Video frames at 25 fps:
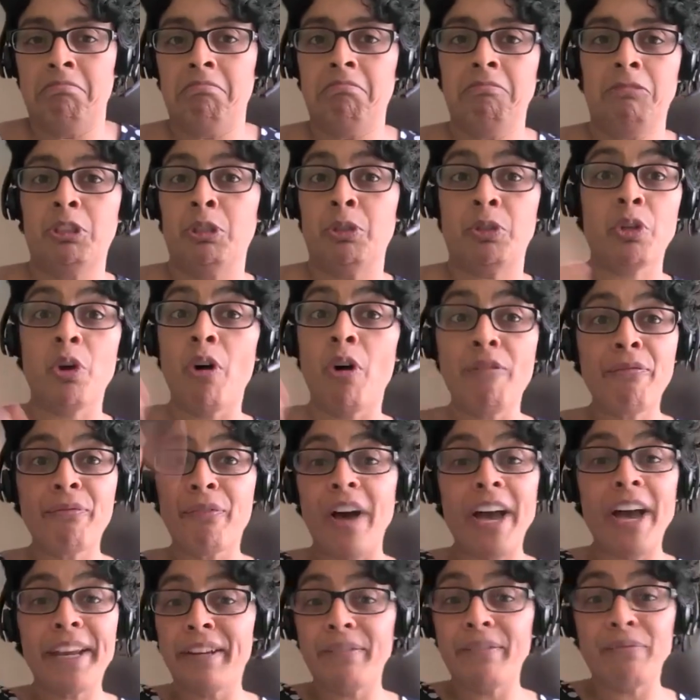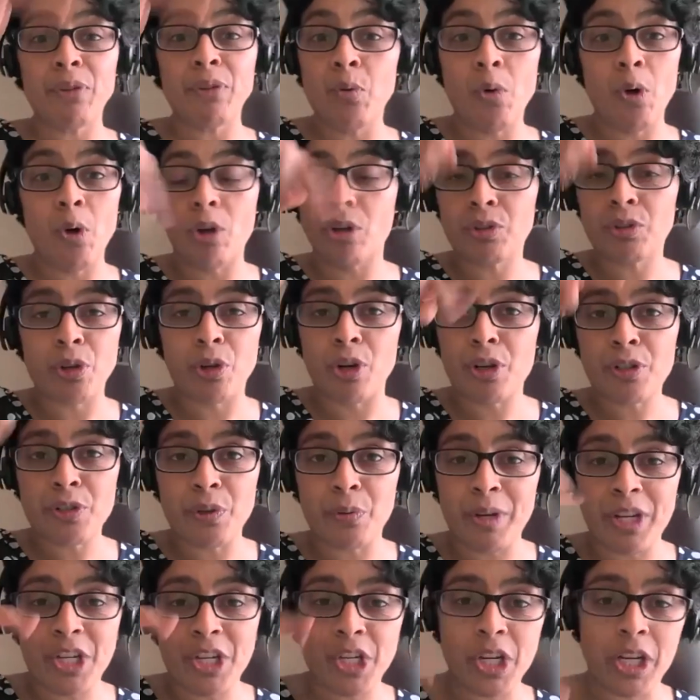So it's all fine if you all talk to
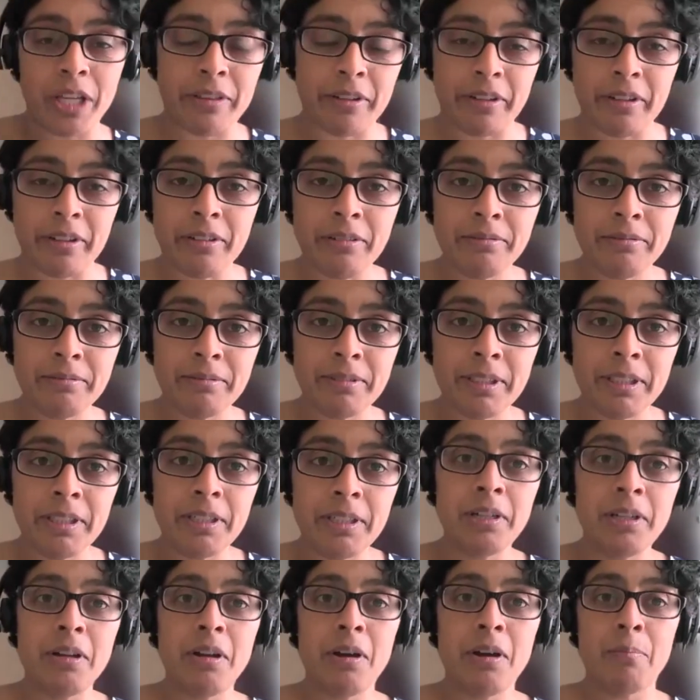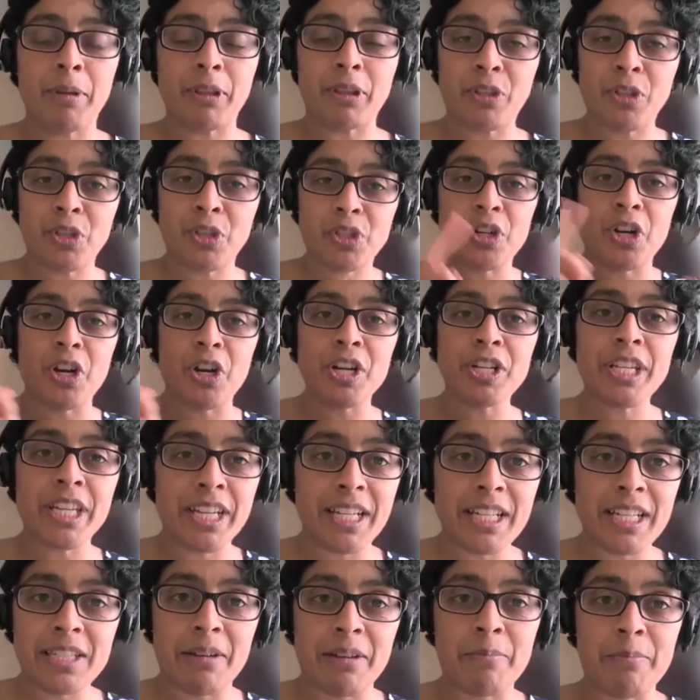each other, but the starting
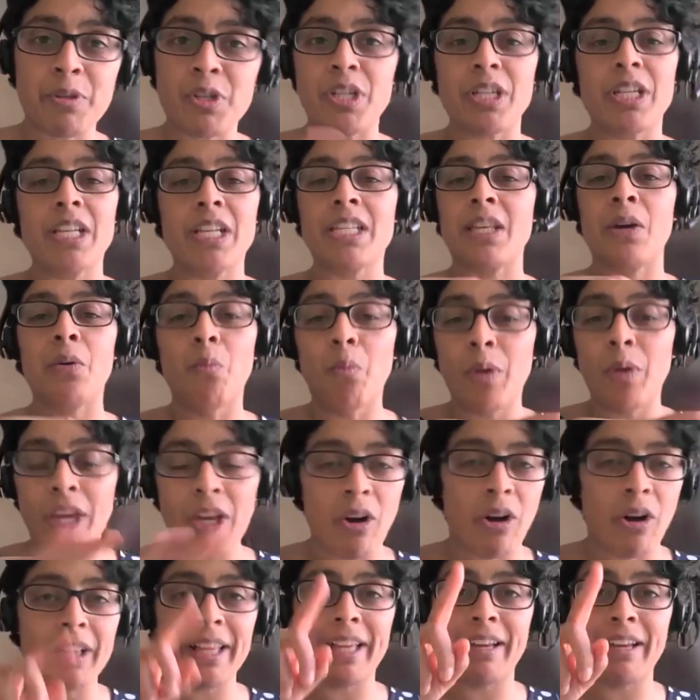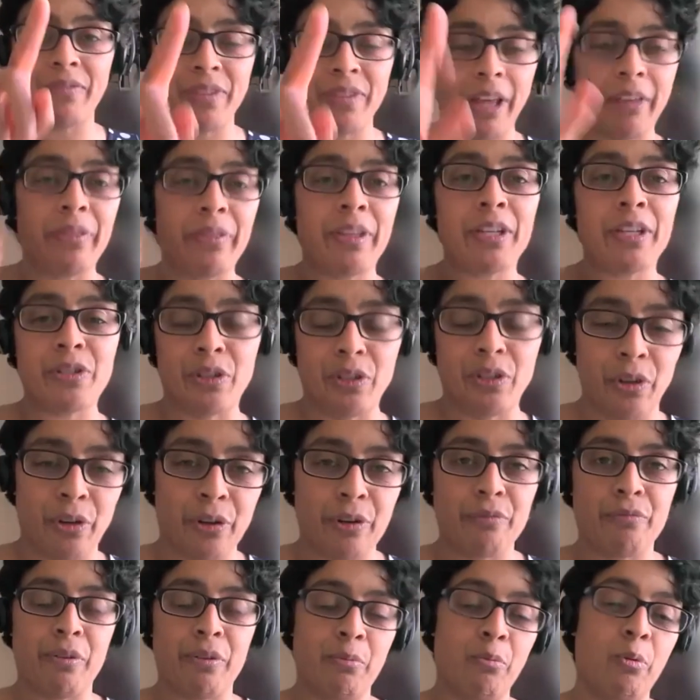assumption is that we all have nothing to learn
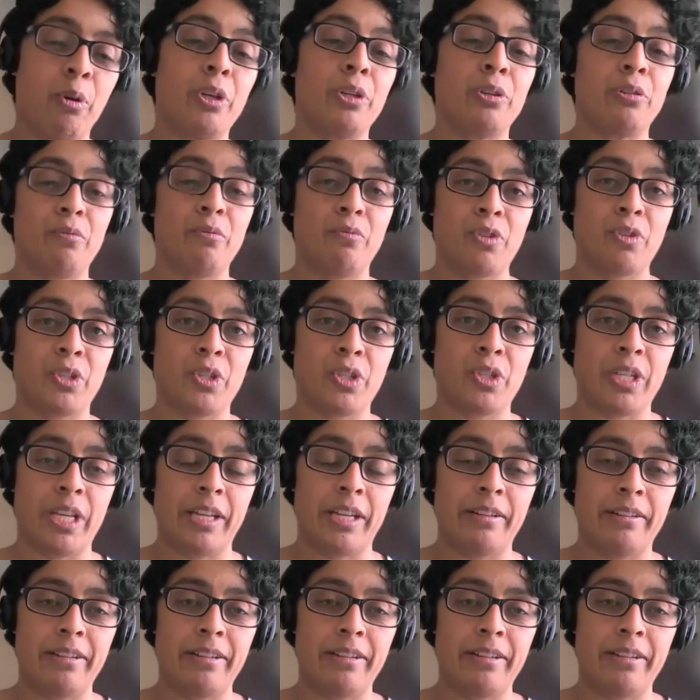from what you've just said.